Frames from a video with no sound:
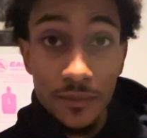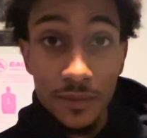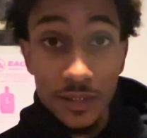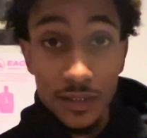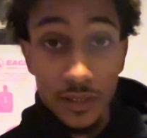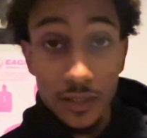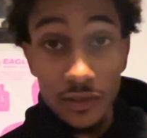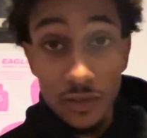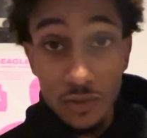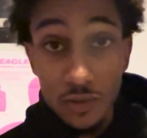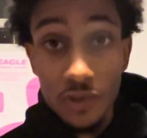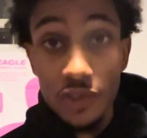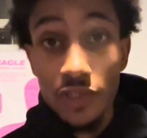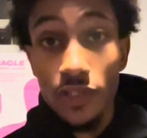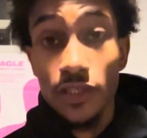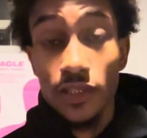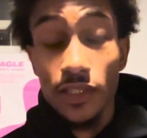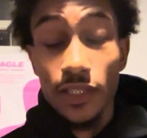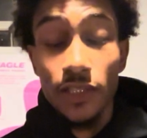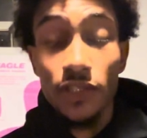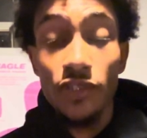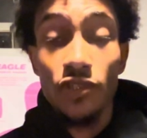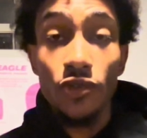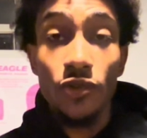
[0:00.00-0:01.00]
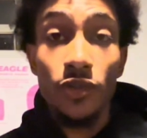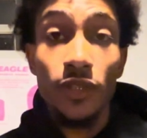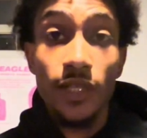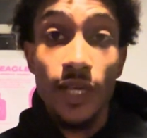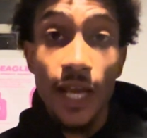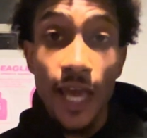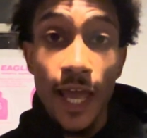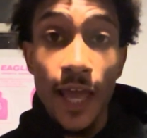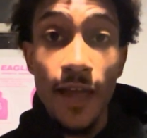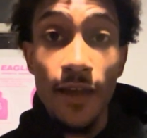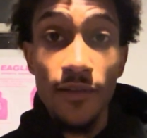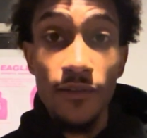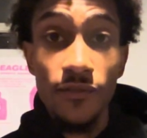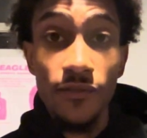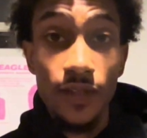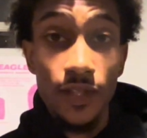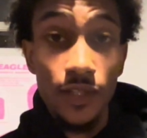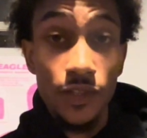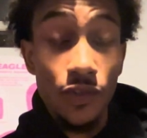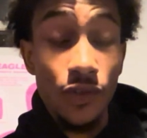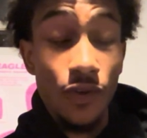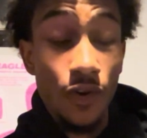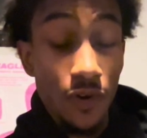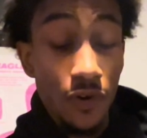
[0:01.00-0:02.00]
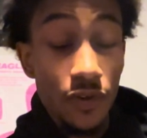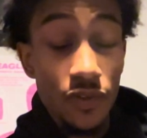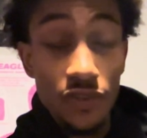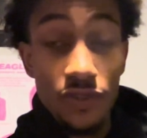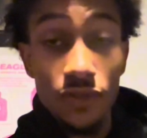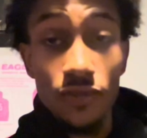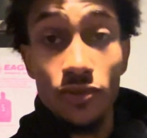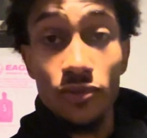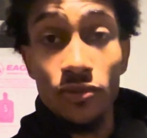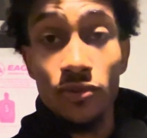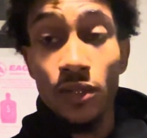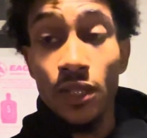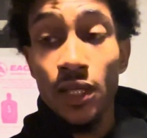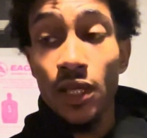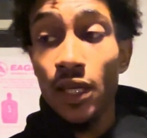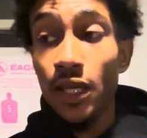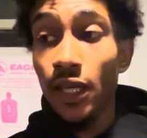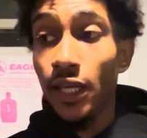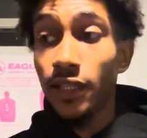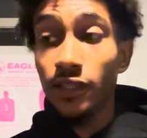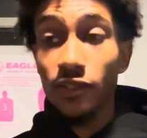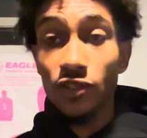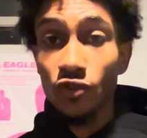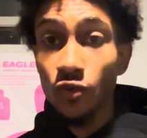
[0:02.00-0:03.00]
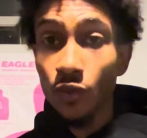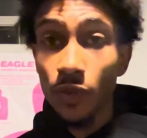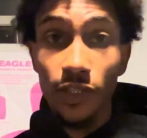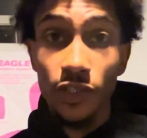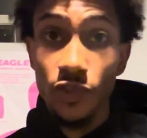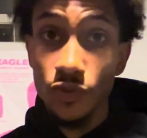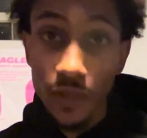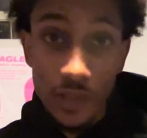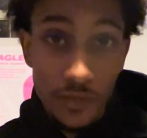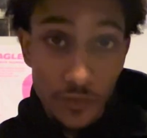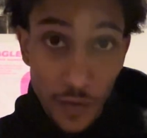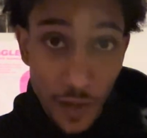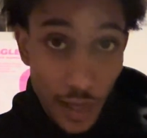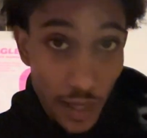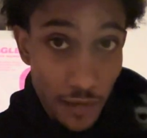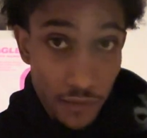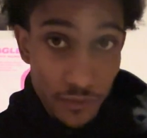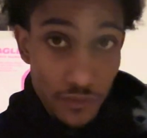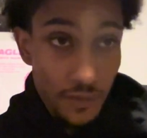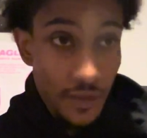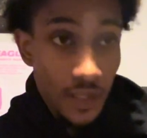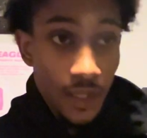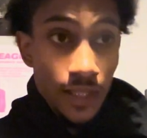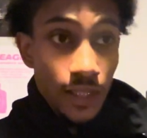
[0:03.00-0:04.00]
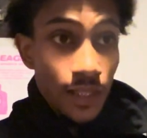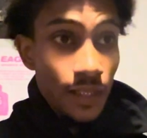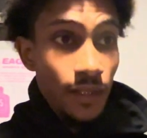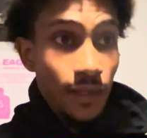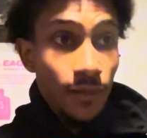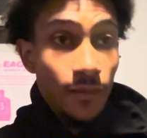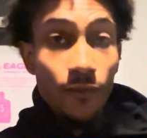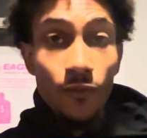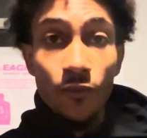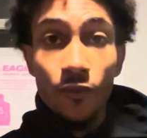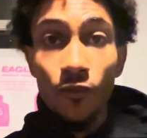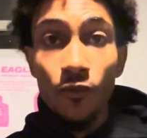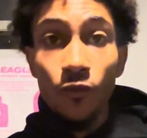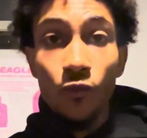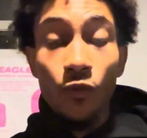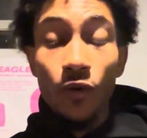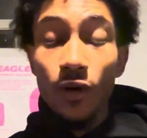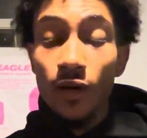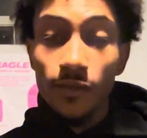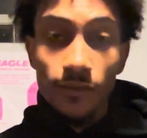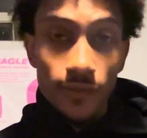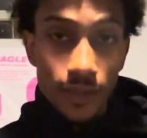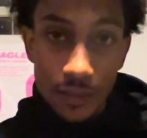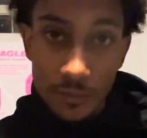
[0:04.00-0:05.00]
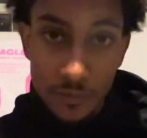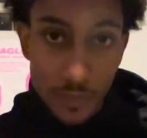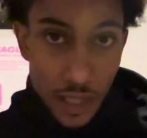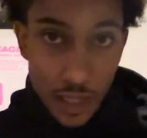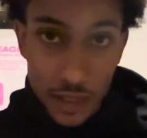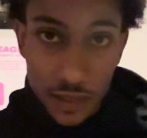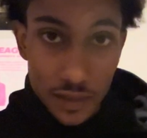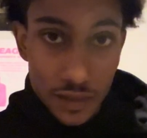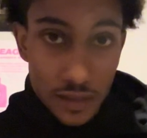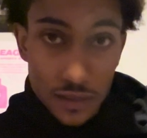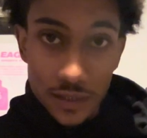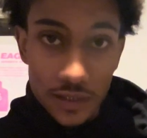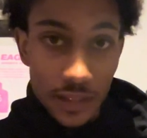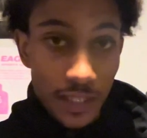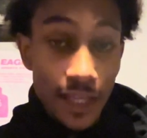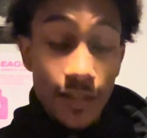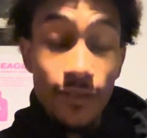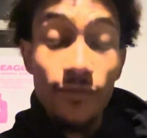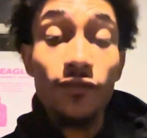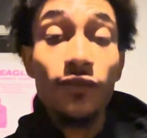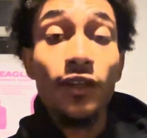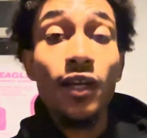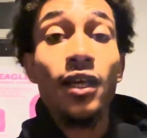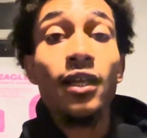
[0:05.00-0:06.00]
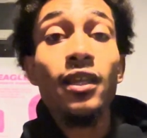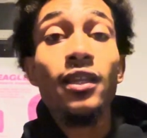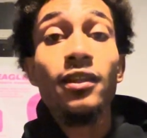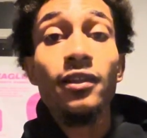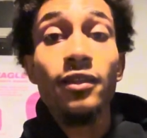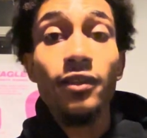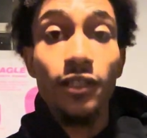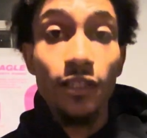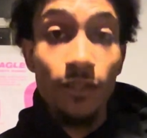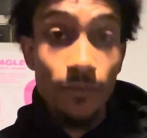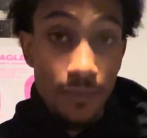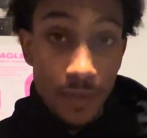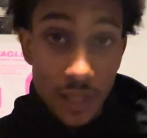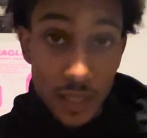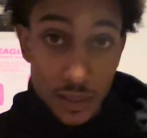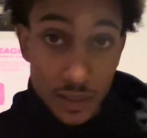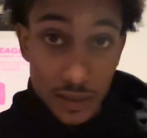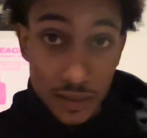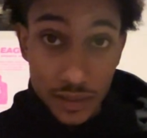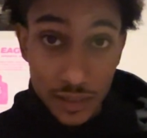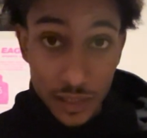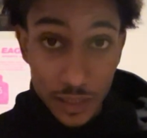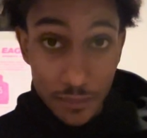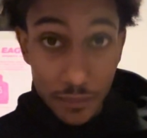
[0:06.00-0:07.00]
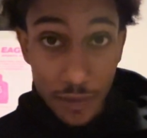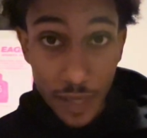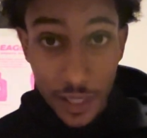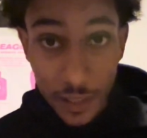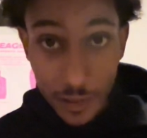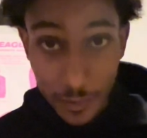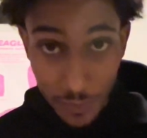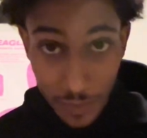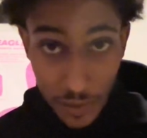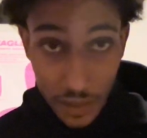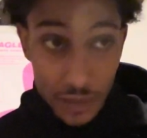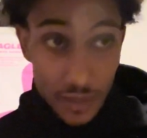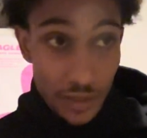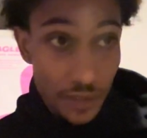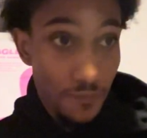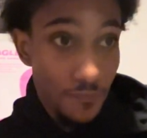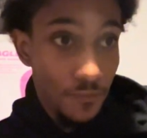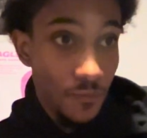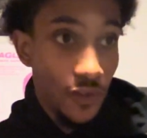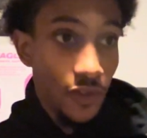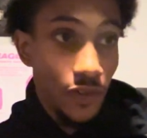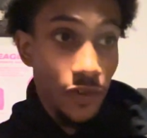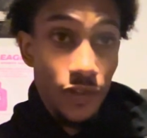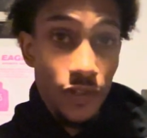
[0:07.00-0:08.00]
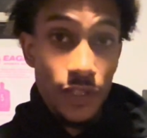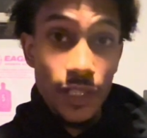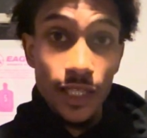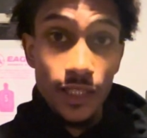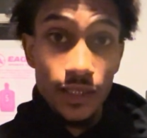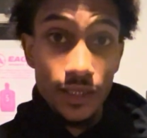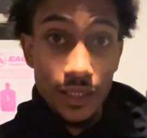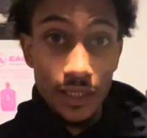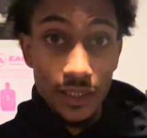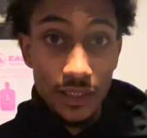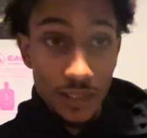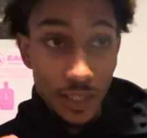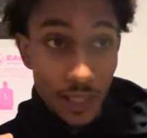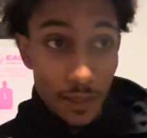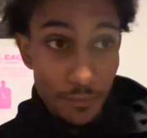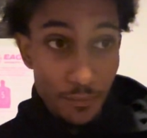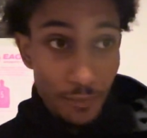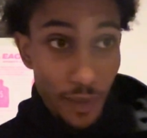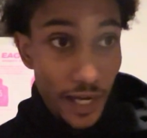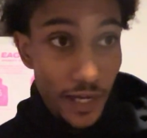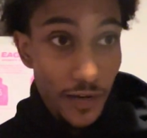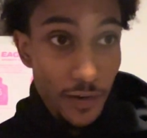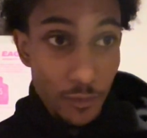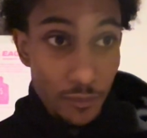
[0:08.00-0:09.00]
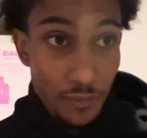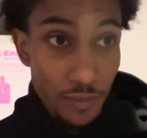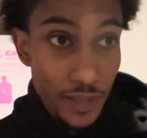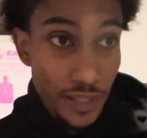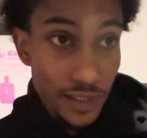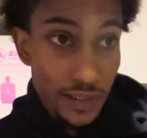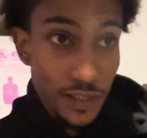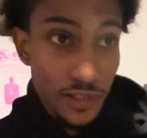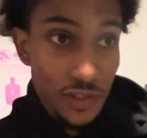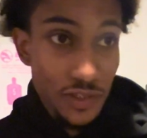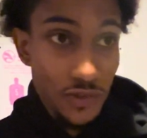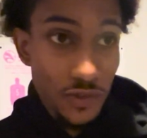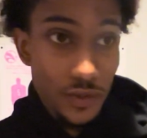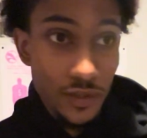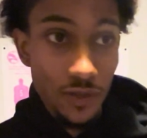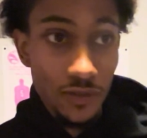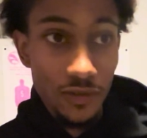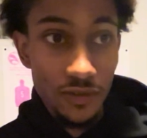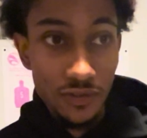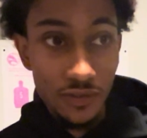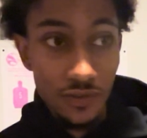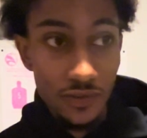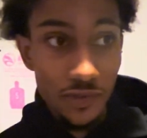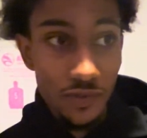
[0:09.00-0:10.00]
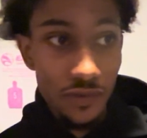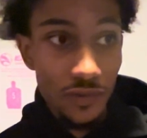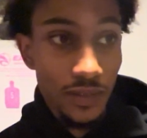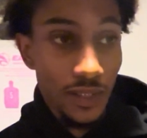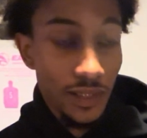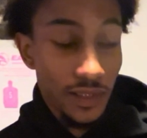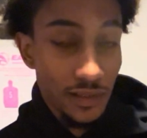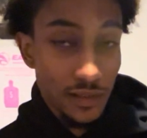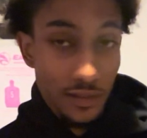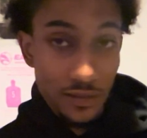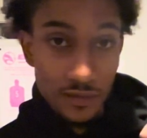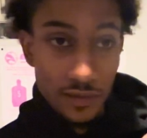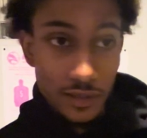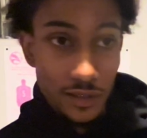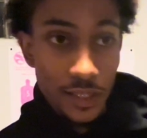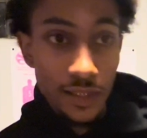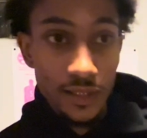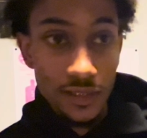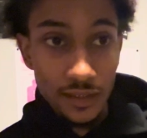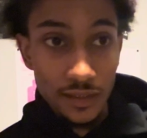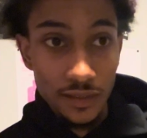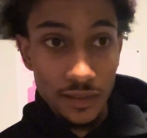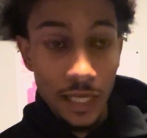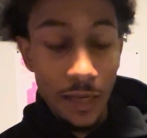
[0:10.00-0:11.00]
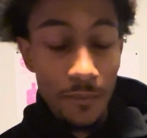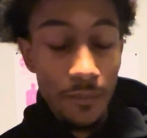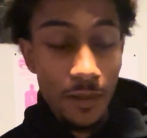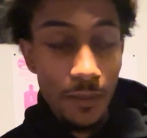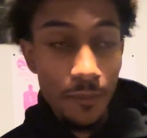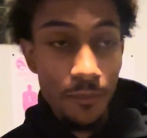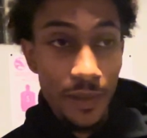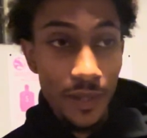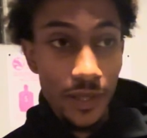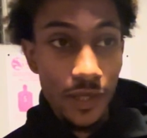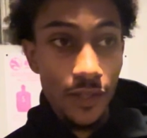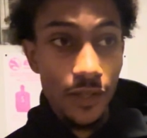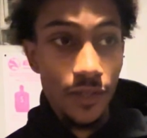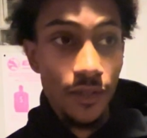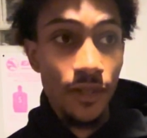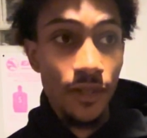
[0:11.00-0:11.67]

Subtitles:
solutions that you can have in your arsenal in 2025. One of the best, if not the best, in my opinion. You got things like BioBreak that you can also use. That's a top competitor.